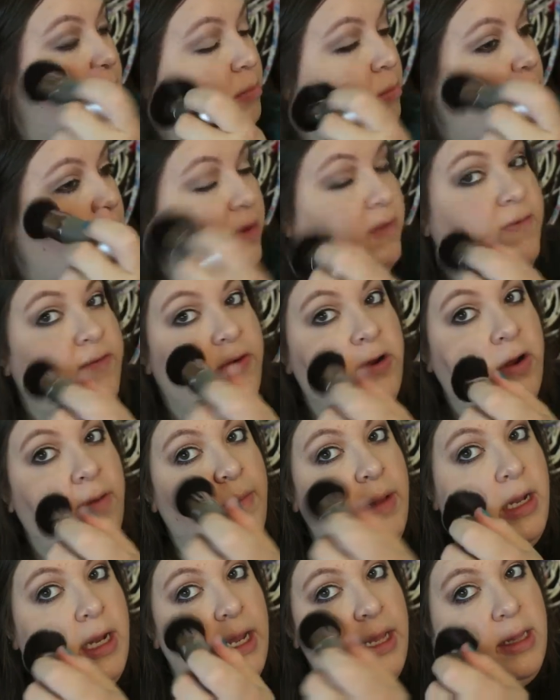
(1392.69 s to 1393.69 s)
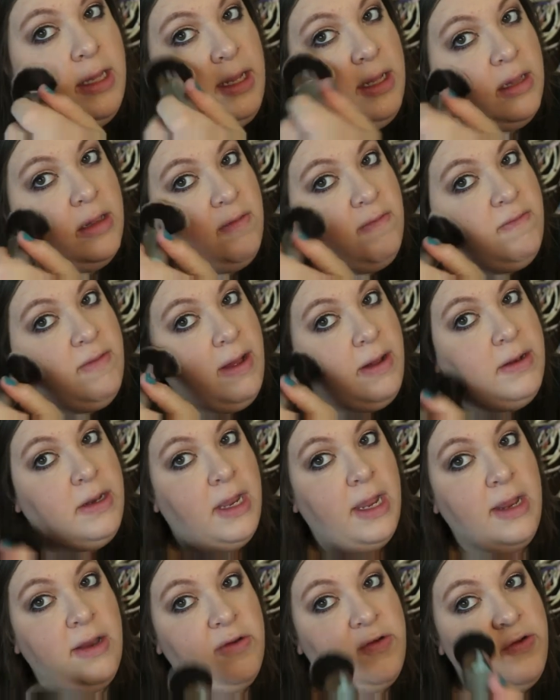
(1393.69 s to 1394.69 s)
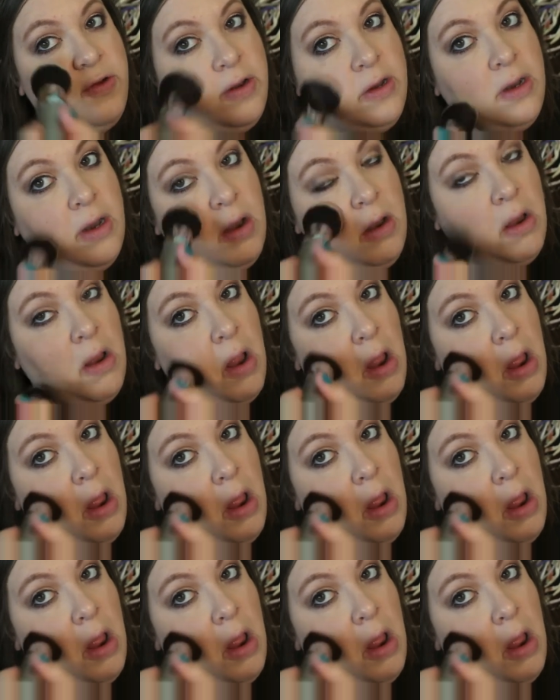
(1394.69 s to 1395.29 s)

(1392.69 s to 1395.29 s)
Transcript: More firm than I think the foundation